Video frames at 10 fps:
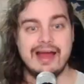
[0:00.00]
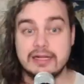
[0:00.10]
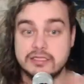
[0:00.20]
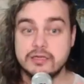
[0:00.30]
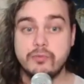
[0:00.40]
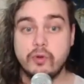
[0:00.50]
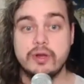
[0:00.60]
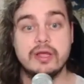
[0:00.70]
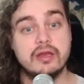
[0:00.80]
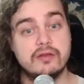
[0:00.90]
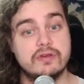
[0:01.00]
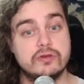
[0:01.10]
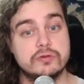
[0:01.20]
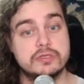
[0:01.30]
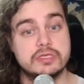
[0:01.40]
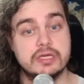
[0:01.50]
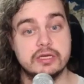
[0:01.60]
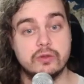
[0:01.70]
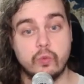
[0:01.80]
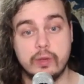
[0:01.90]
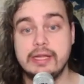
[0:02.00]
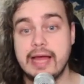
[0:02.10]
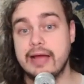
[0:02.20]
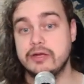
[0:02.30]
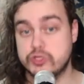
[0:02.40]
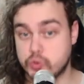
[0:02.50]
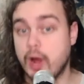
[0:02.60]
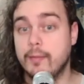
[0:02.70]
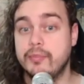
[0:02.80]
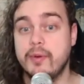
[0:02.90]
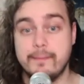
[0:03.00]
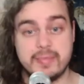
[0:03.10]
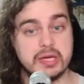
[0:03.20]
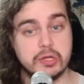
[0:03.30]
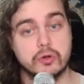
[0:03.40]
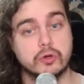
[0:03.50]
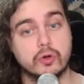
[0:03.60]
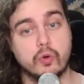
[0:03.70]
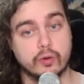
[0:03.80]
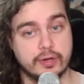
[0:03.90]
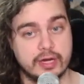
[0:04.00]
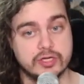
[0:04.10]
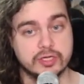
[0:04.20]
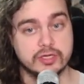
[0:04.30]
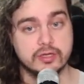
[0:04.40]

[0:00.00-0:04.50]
At some point, individual skill will trump mediocre coordination.